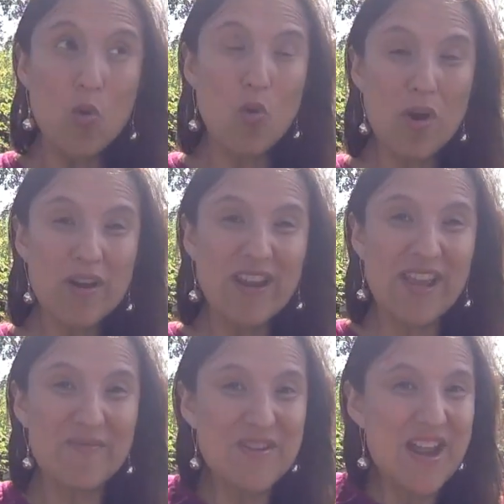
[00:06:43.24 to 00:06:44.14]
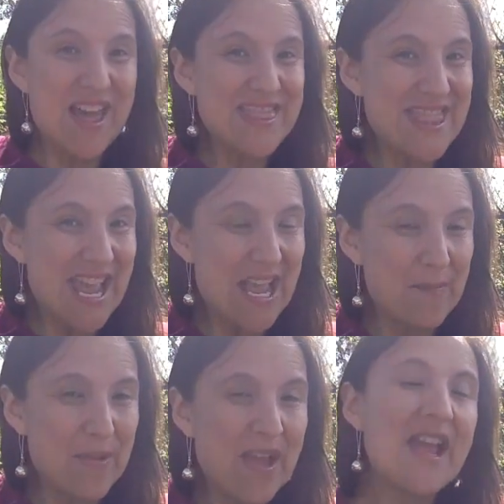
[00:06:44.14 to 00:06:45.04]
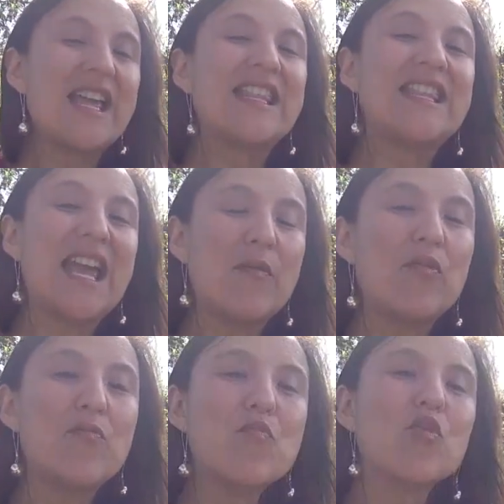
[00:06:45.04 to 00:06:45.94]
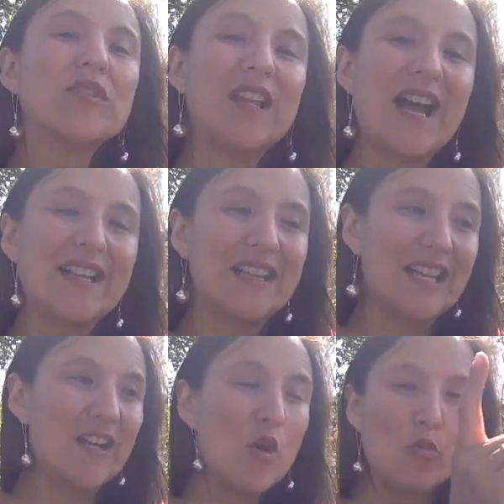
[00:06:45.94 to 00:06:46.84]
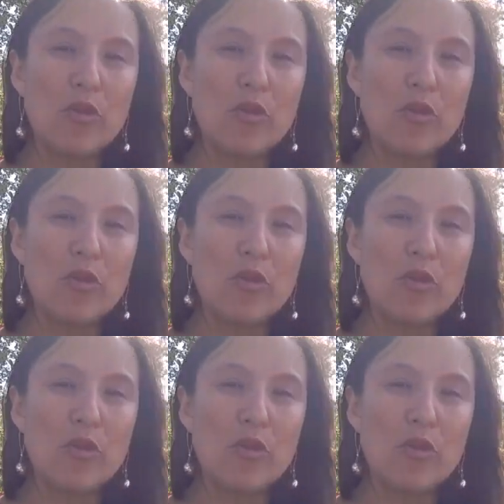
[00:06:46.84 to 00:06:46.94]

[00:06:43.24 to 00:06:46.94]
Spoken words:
Or if not them, they would more likely